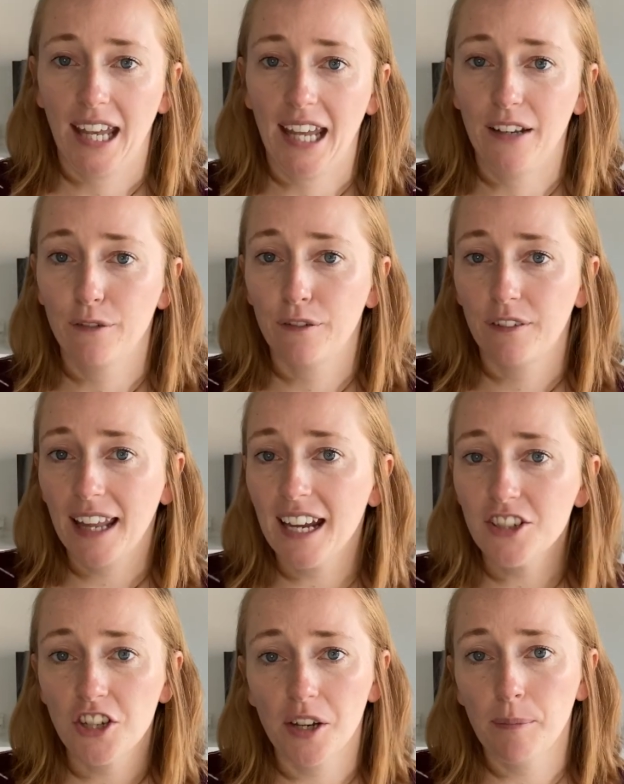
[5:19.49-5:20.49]

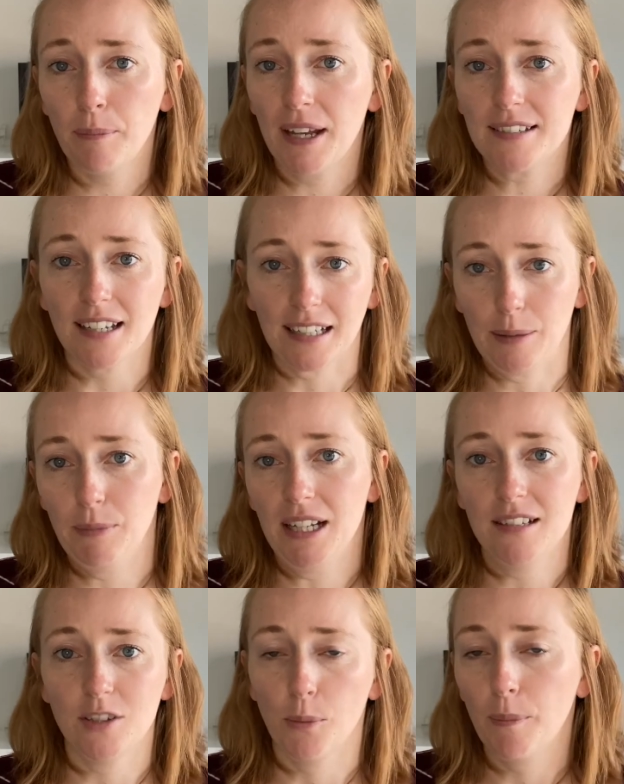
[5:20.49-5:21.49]
Inflation basically
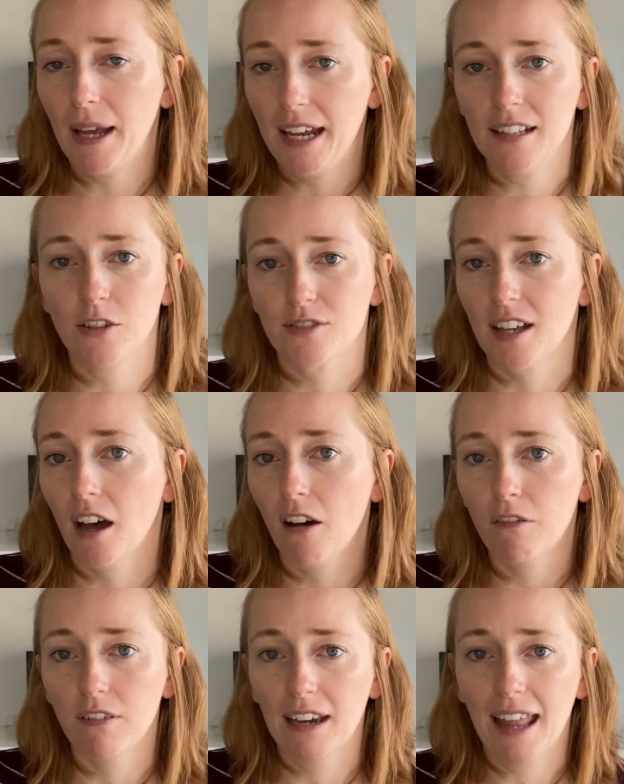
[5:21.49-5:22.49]
means you're paying
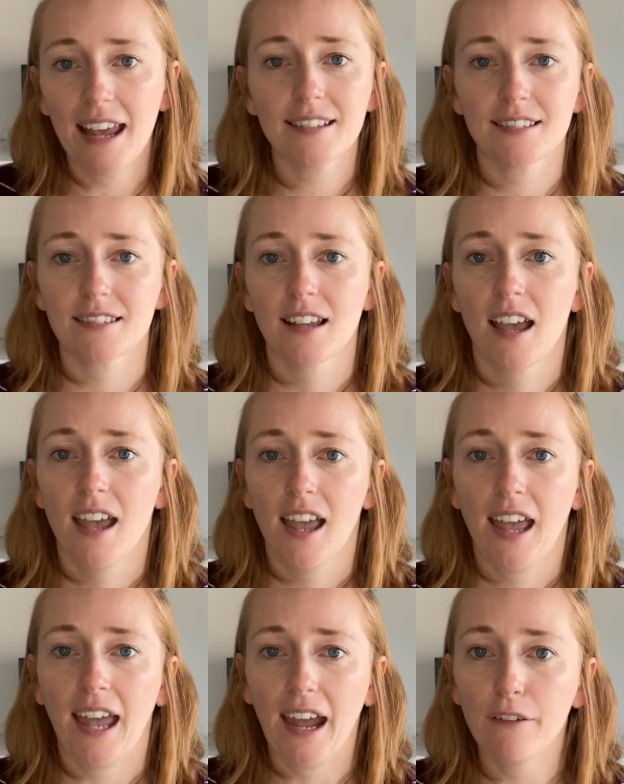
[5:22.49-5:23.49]
yourself less
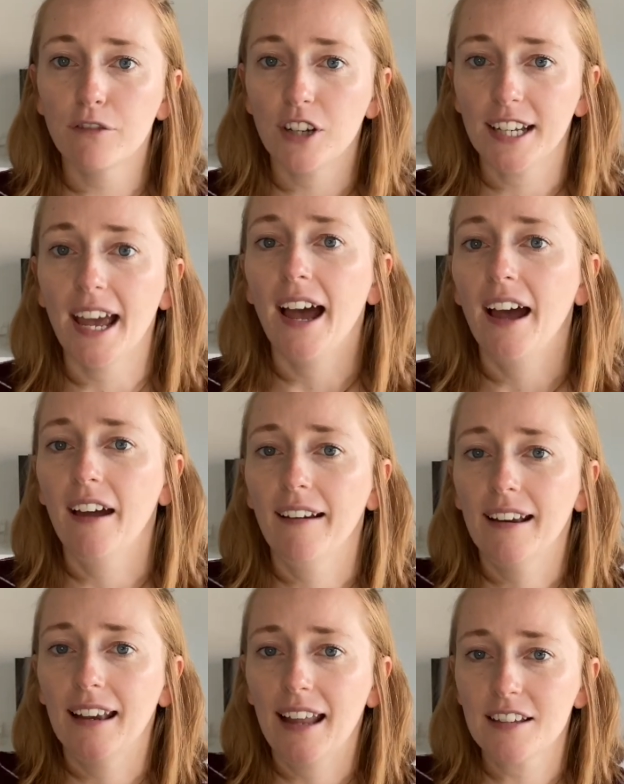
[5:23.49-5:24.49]
every year
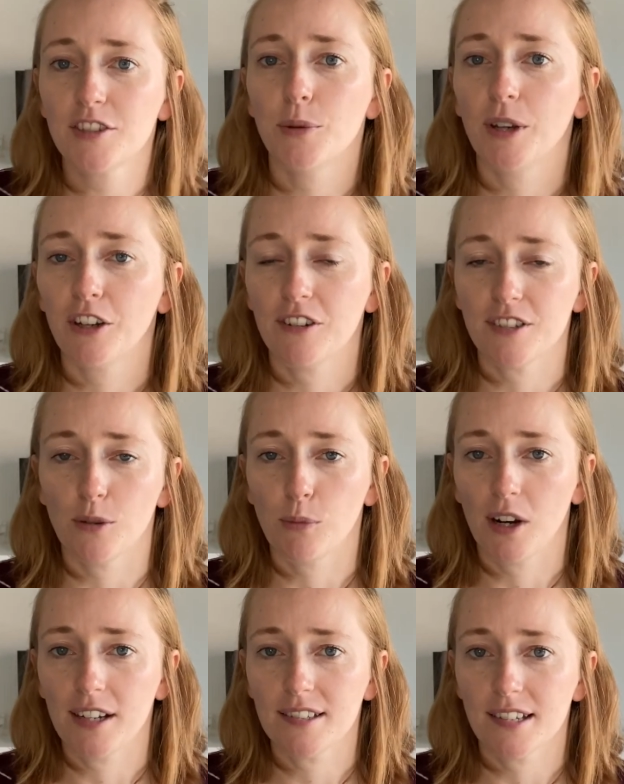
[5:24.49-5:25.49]
unless you increase your
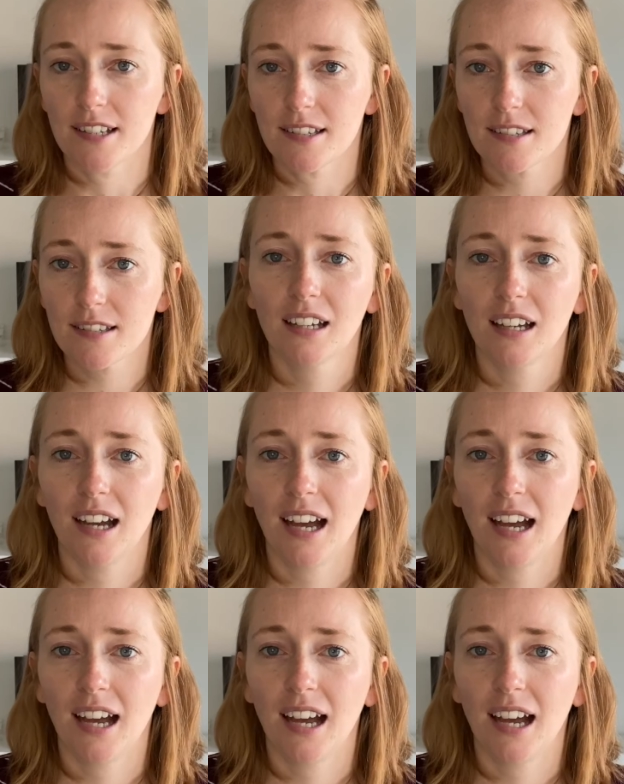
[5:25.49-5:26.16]
prices.